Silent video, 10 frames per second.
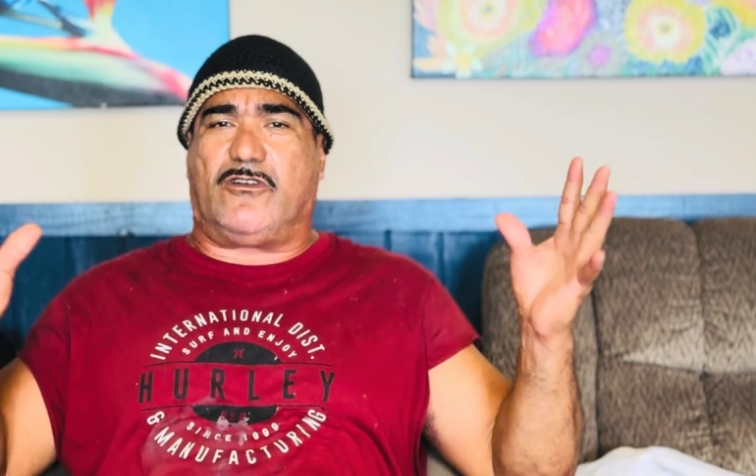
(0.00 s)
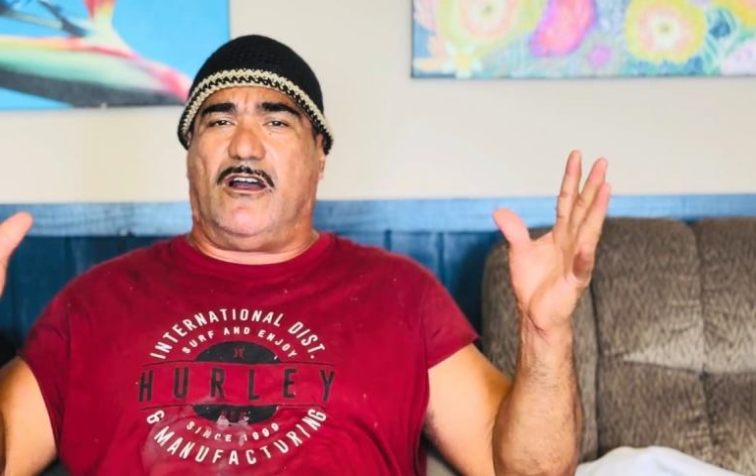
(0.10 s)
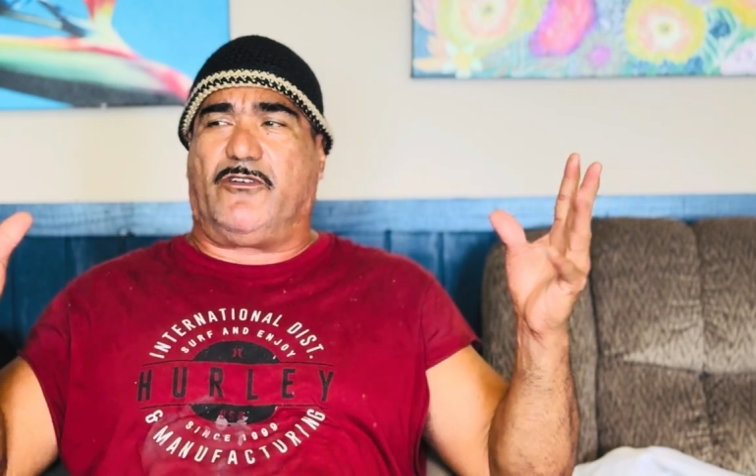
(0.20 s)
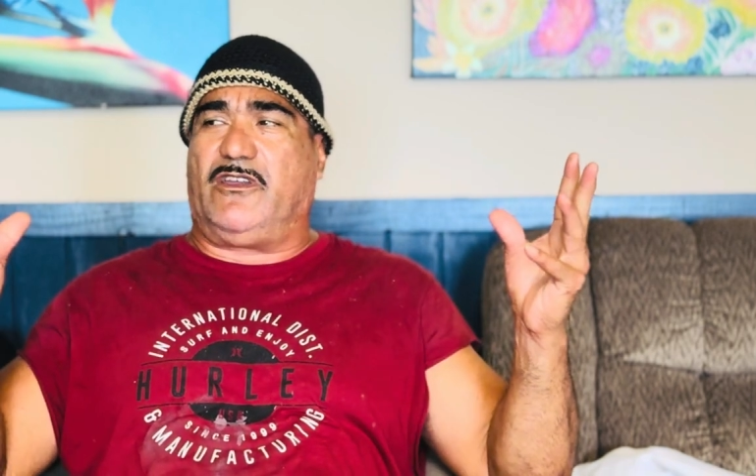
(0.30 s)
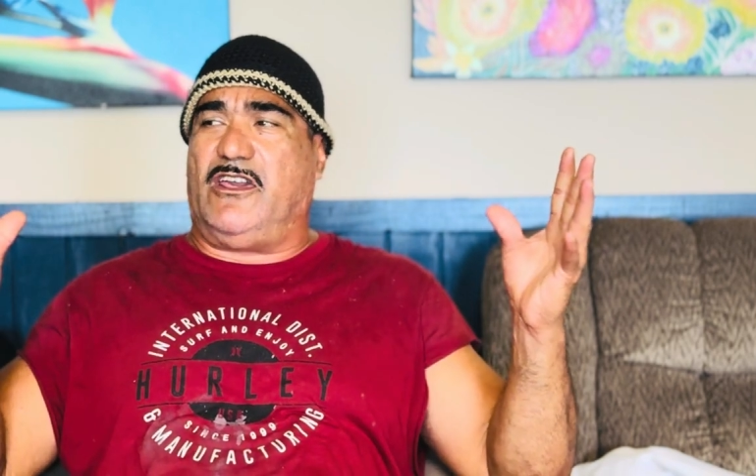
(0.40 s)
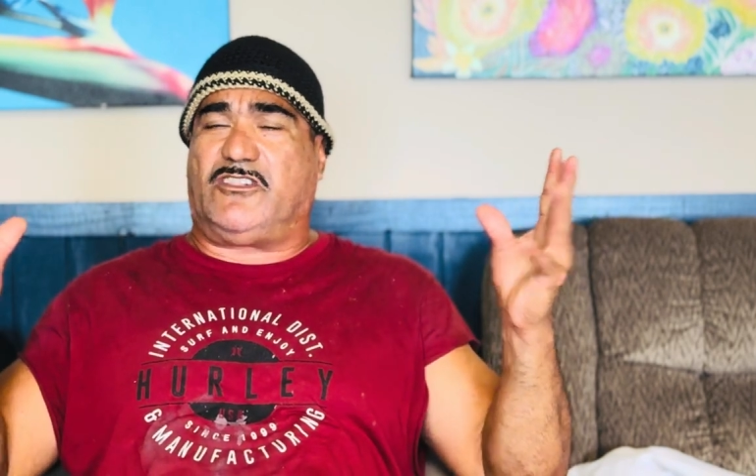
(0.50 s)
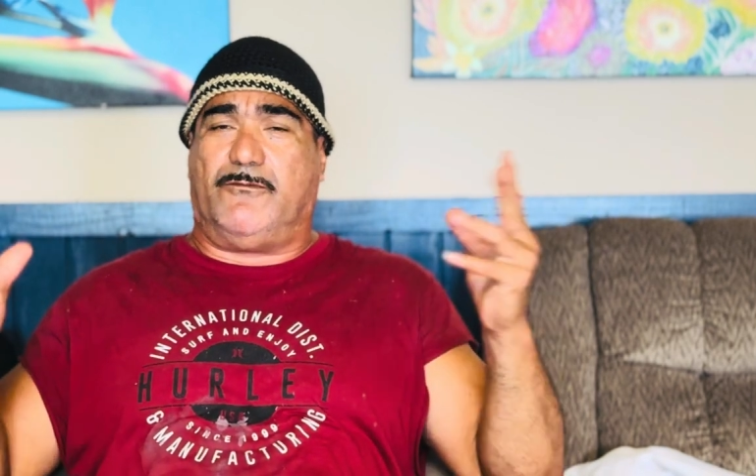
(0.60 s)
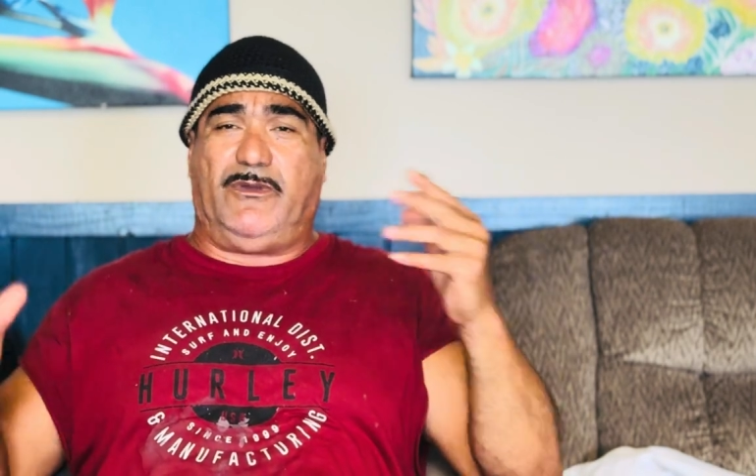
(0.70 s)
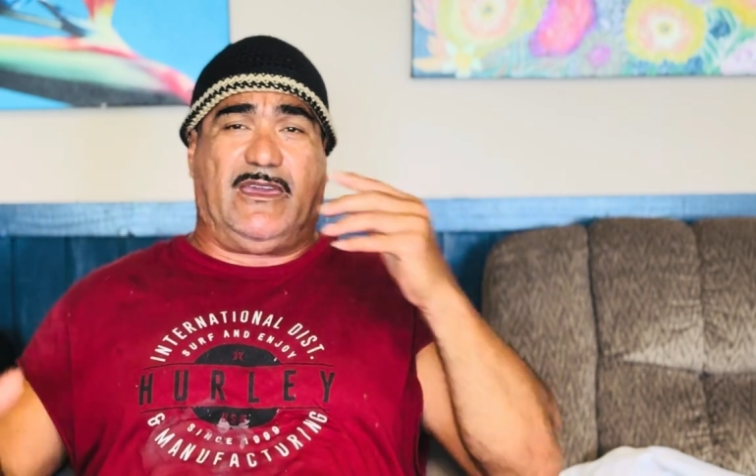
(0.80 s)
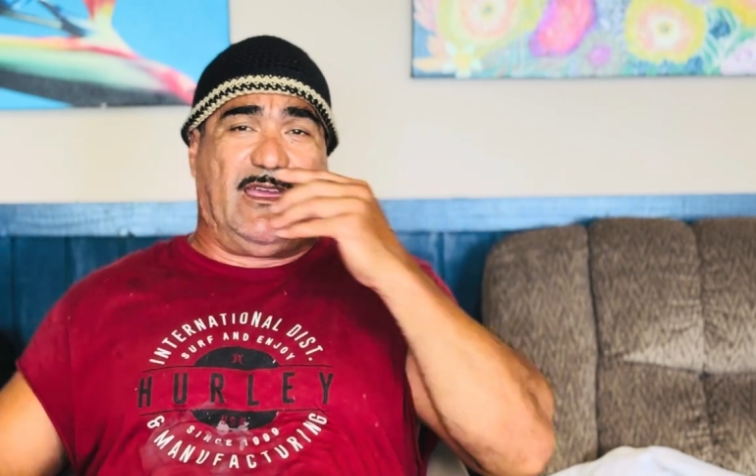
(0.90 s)

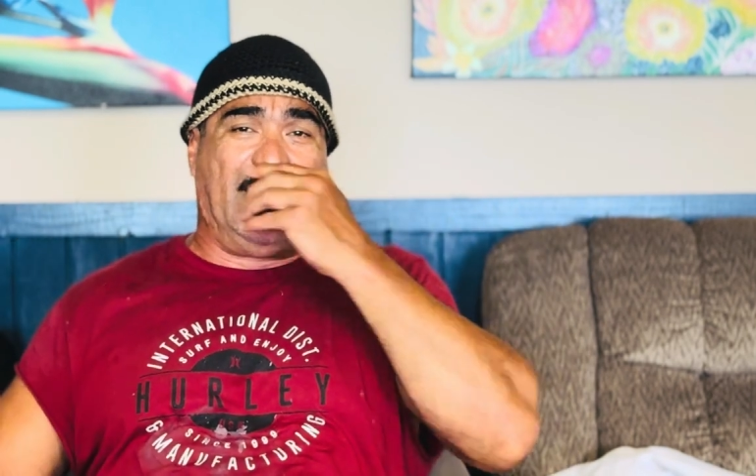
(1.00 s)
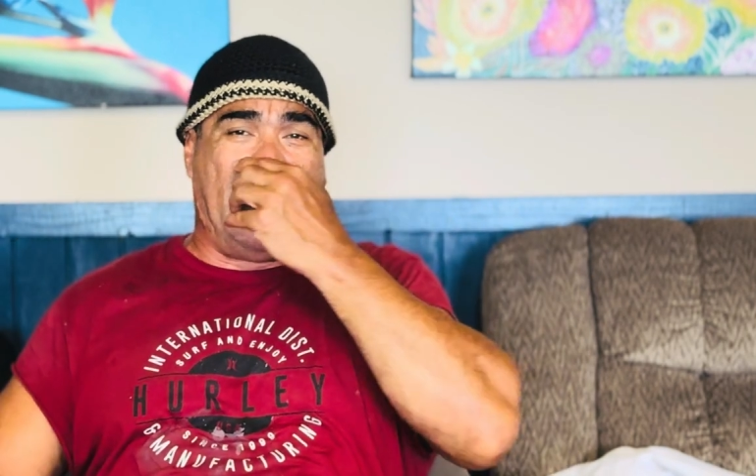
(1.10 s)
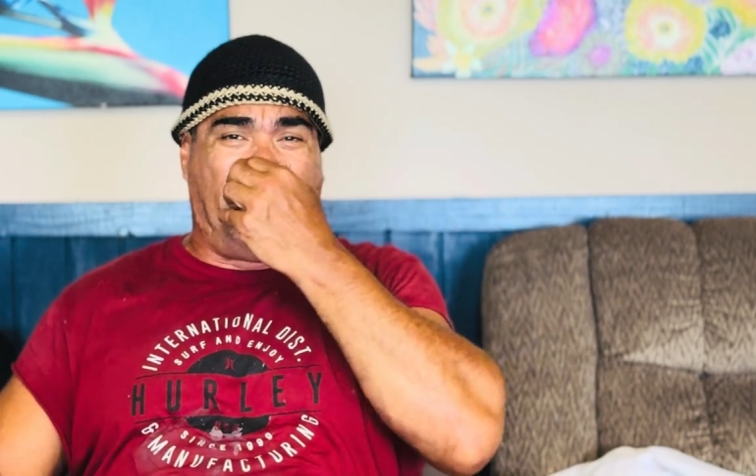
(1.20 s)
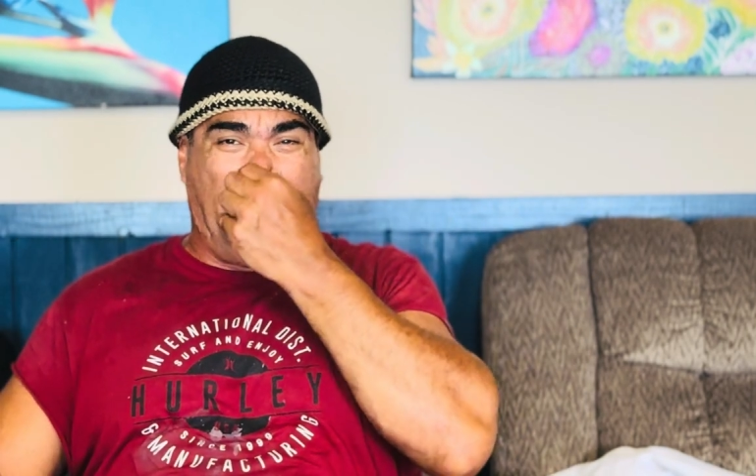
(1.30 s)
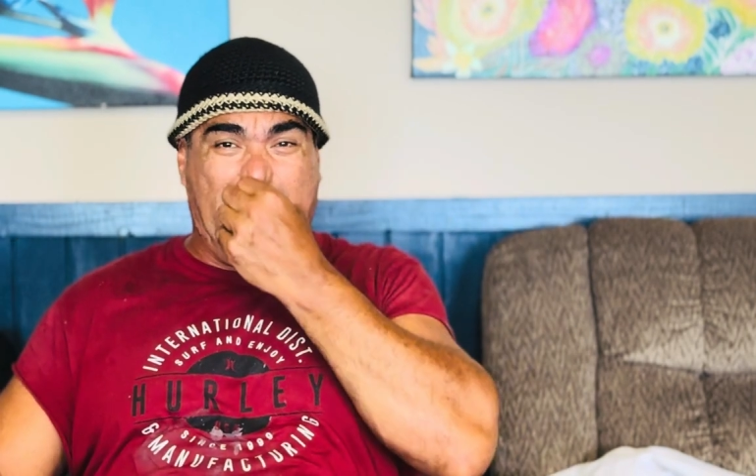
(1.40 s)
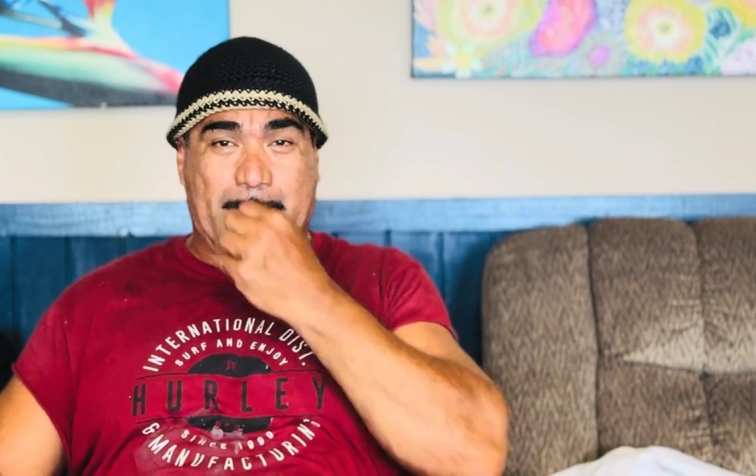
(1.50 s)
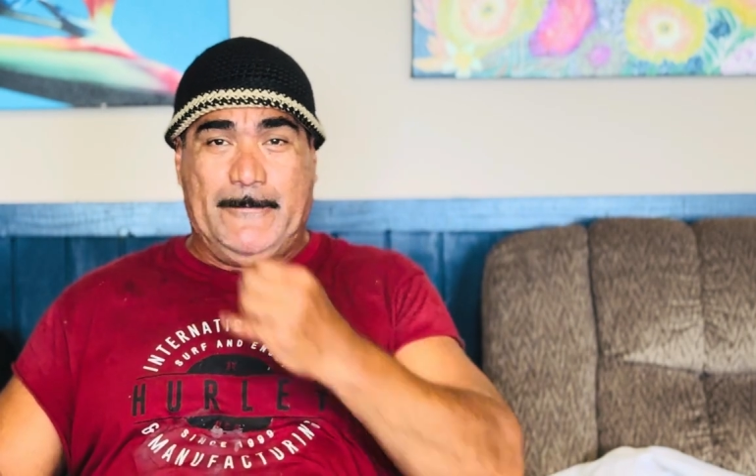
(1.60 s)
congregation began laughing